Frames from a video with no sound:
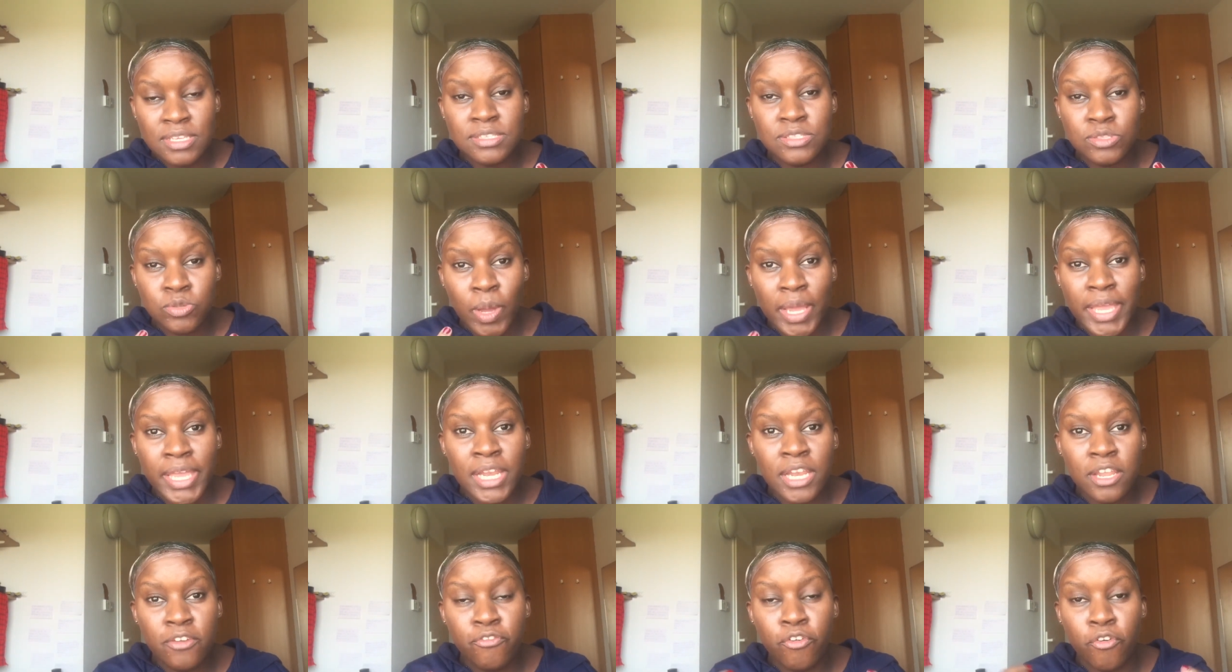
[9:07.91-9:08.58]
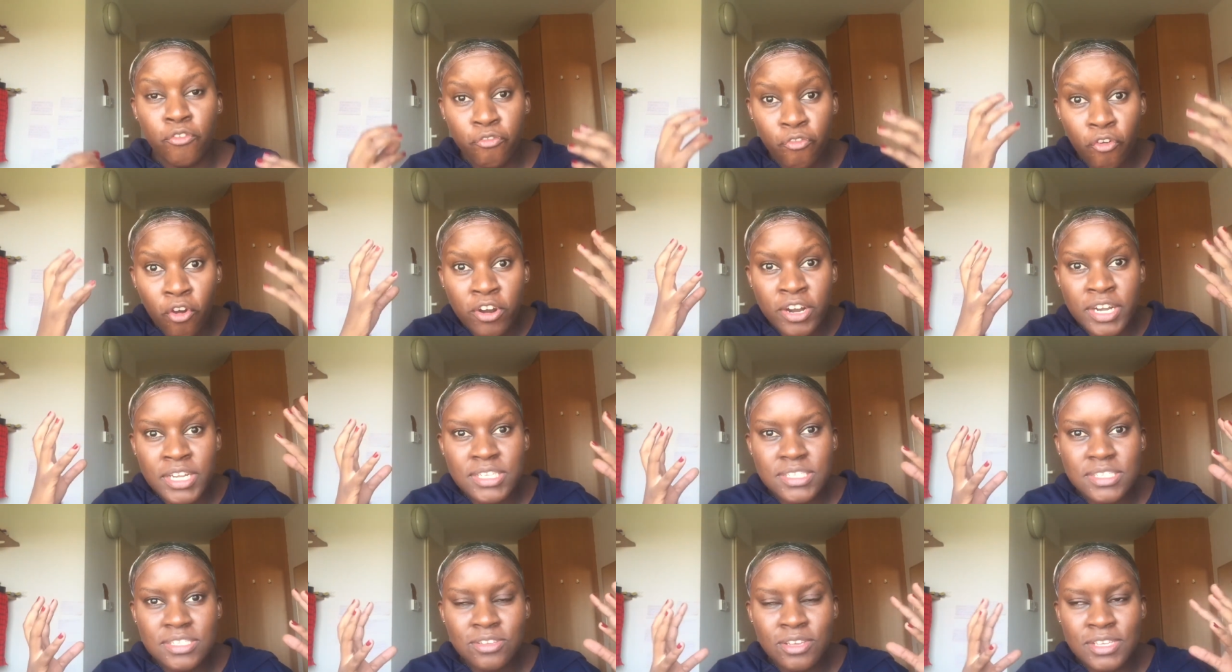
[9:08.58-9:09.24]
Swahili for
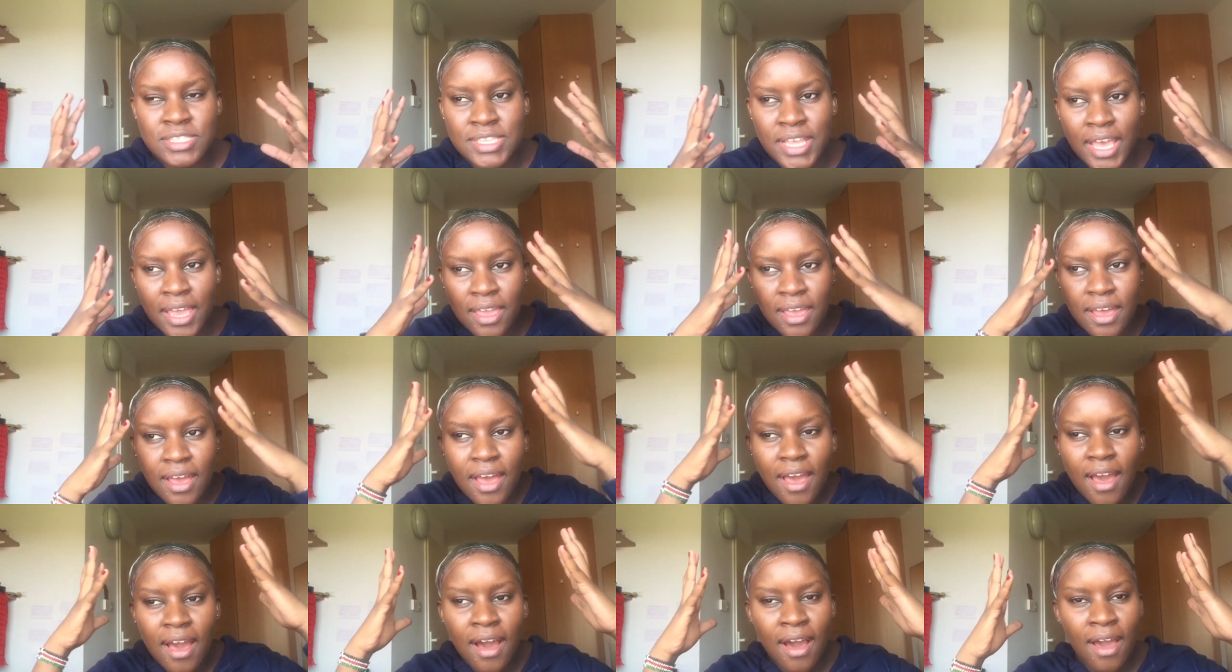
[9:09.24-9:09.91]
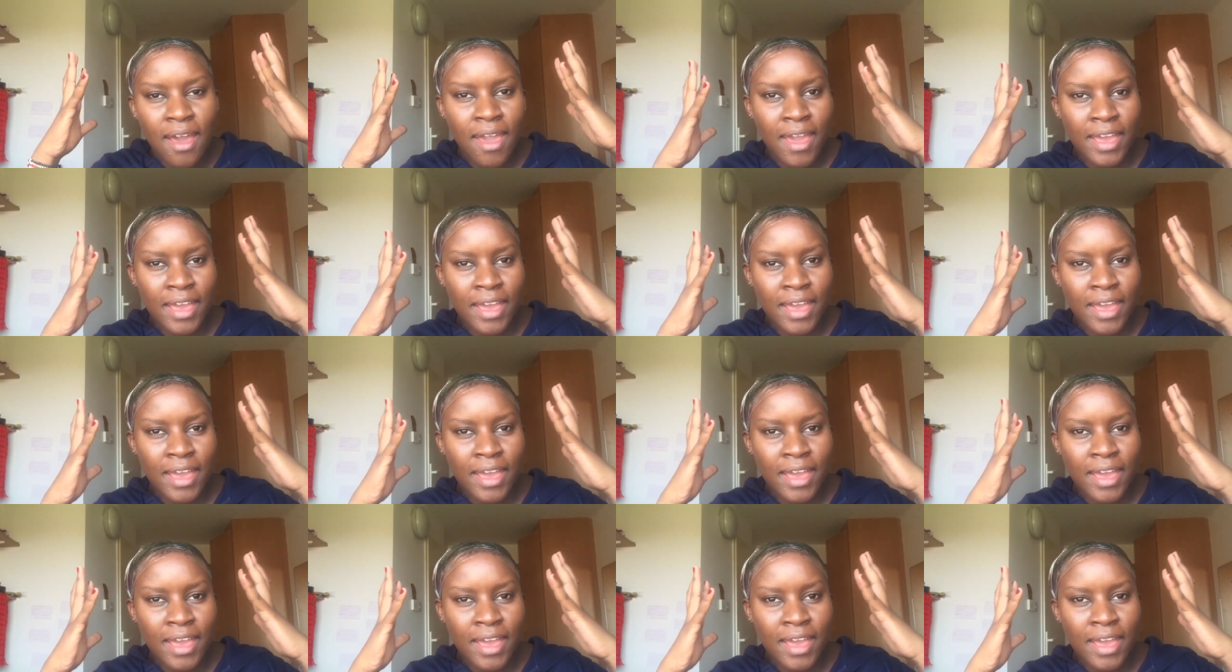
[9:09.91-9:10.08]
forest, so it's like her